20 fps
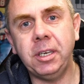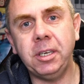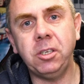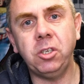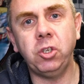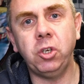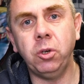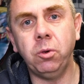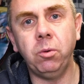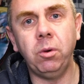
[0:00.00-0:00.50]
it
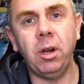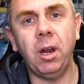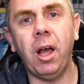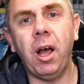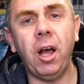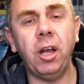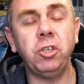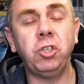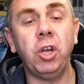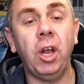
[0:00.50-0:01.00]
too
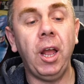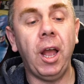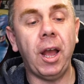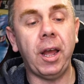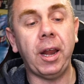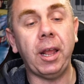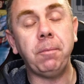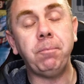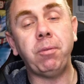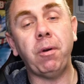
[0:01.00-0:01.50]
large
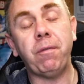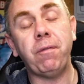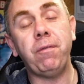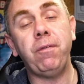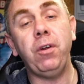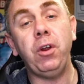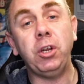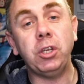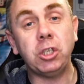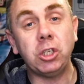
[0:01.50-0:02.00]
and I
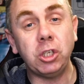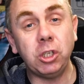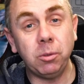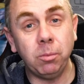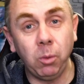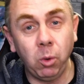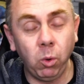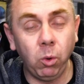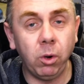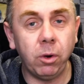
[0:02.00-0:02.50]
prefer
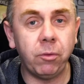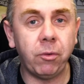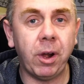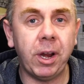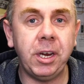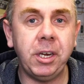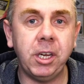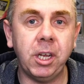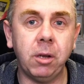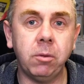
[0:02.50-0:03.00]
smaller
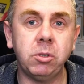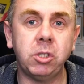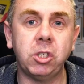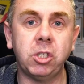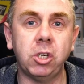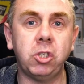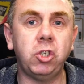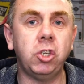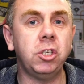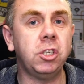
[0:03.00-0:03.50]
radios
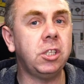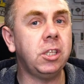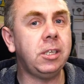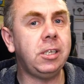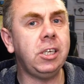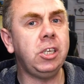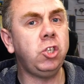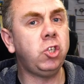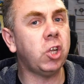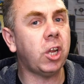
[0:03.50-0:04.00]
such as the
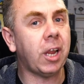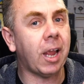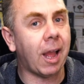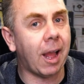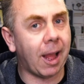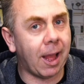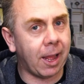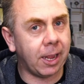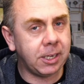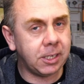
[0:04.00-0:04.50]

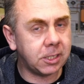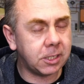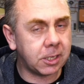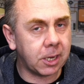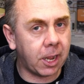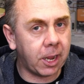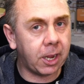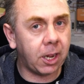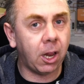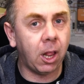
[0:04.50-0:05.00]
DJI
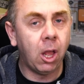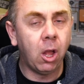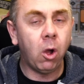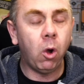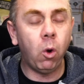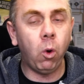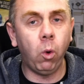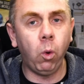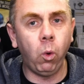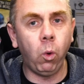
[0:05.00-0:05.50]
style
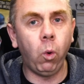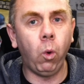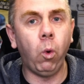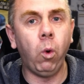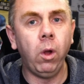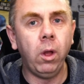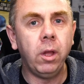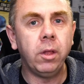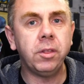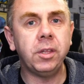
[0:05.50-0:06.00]

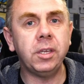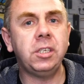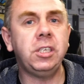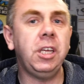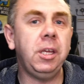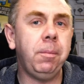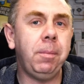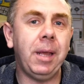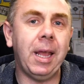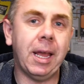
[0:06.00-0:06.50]
or the
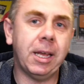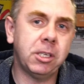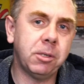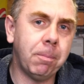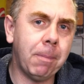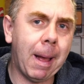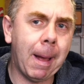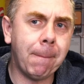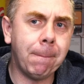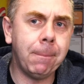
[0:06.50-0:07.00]
TBS
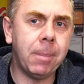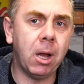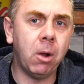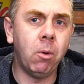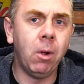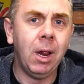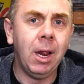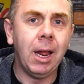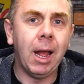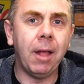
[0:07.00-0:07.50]
Mambo.
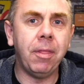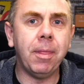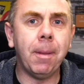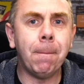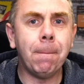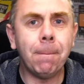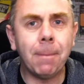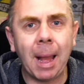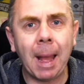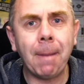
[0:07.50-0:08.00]
And the
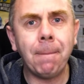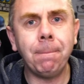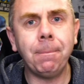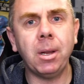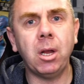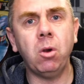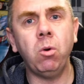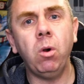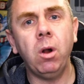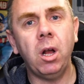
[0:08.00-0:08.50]

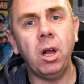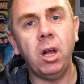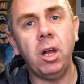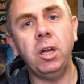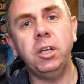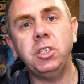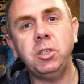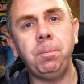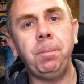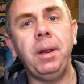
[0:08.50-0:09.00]
Mambo
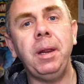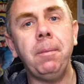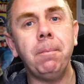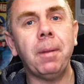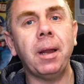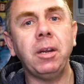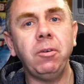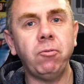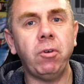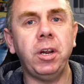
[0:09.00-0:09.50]
has been
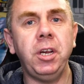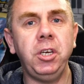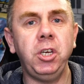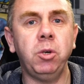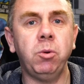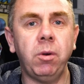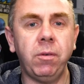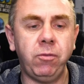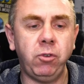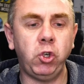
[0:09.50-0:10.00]
my
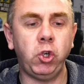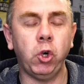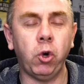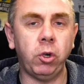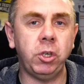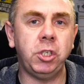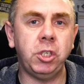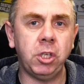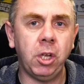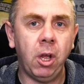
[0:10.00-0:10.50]
radio of
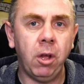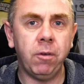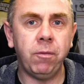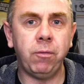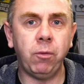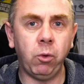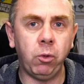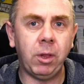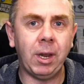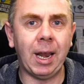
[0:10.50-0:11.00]
choice
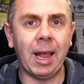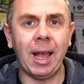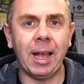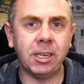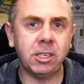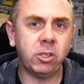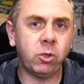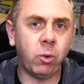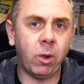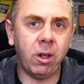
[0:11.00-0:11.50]
for the
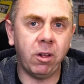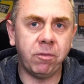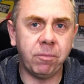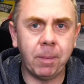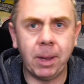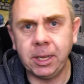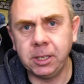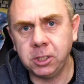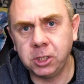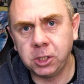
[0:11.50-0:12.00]
last 12
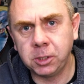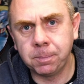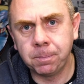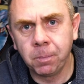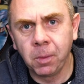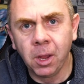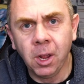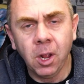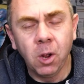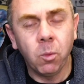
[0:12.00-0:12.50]
months.
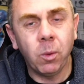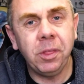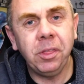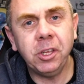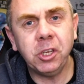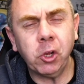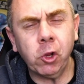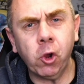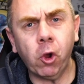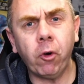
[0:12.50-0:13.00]
When
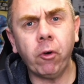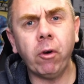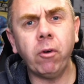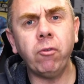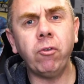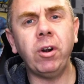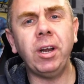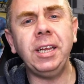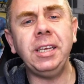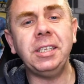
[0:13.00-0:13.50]
the
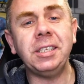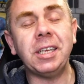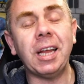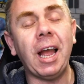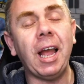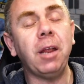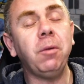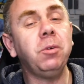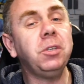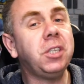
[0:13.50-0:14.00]
Zorro released,
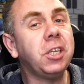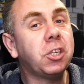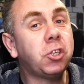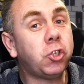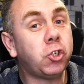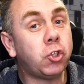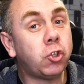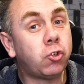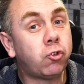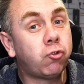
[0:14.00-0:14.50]
I was
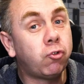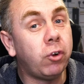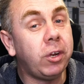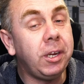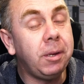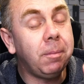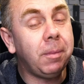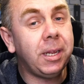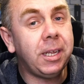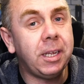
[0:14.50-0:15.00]

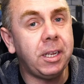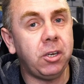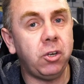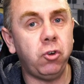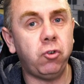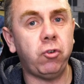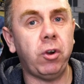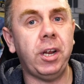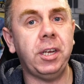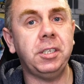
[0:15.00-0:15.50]
extremely
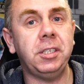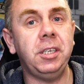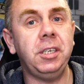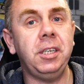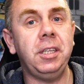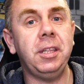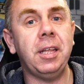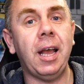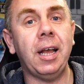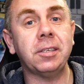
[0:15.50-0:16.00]
interested
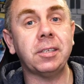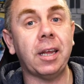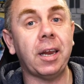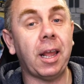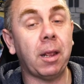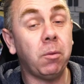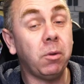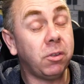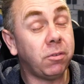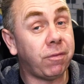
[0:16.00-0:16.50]
in that and
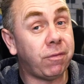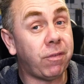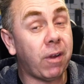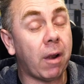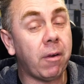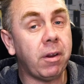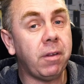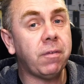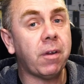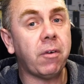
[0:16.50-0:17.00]
I was
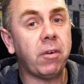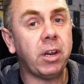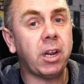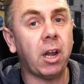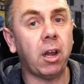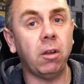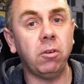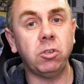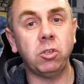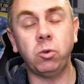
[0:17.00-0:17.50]
very, very
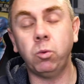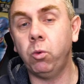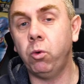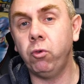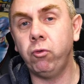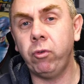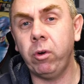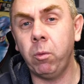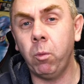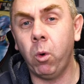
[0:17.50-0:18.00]
close to
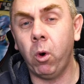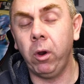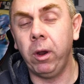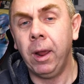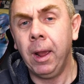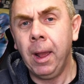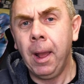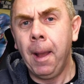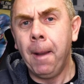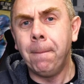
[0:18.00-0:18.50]
ordering one,
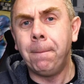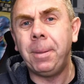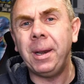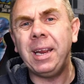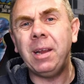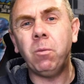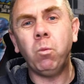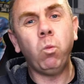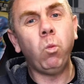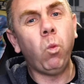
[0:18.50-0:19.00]
but
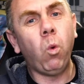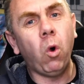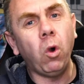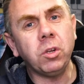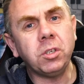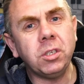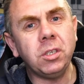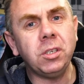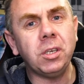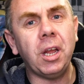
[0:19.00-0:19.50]
it
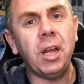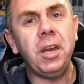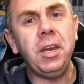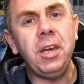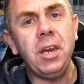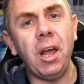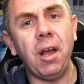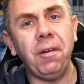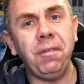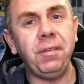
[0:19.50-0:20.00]
wasn't
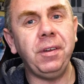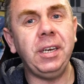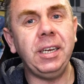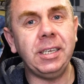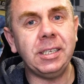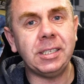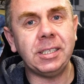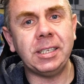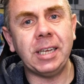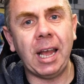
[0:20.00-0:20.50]
enough in
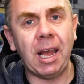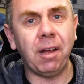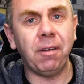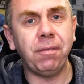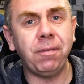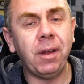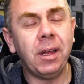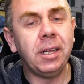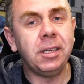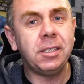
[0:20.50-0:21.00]

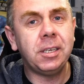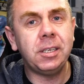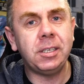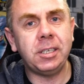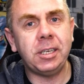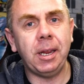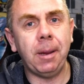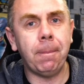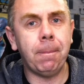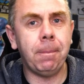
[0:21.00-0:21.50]
itself to
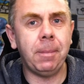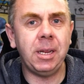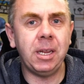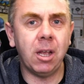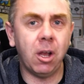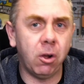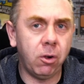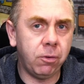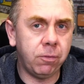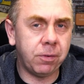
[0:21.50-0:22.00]
tip me
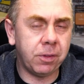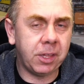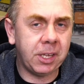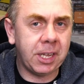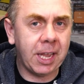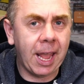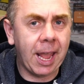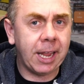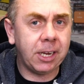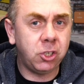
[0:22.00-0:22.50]
over
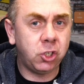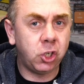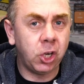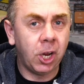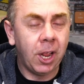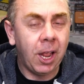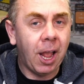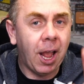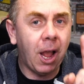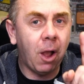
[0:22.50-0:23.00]
the edge.
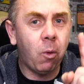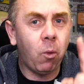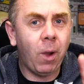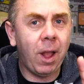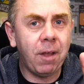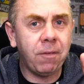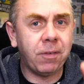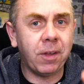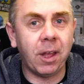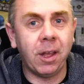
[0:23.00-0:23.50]

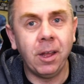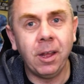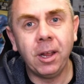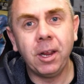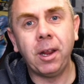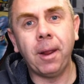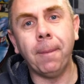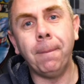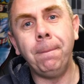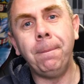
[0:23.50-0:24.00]
However,
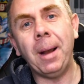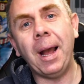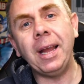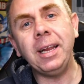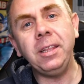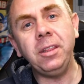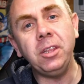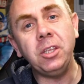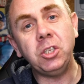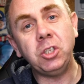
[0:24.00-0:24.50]

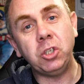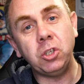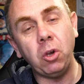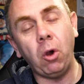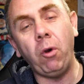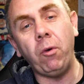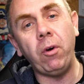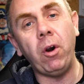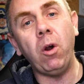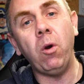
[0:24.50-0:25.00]
combine the
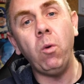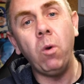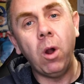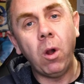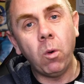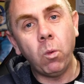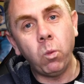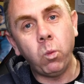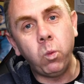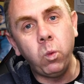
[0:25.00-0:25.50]
Zorro
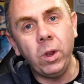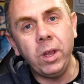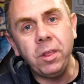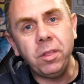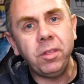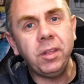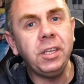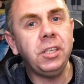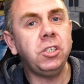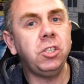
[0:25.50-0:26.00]

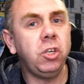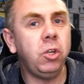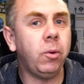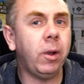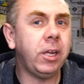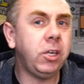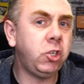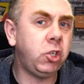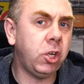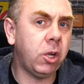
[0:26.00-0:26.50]
with these new
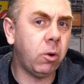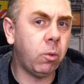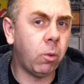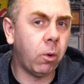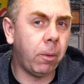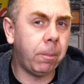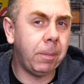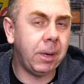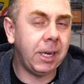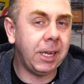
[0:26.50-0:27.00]

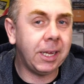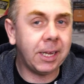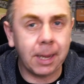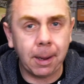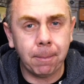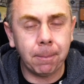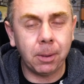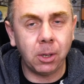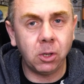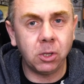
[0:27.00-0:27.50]
AG01 mini
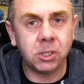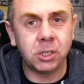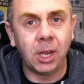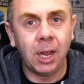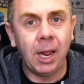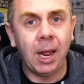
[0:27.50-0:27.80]
gimbals,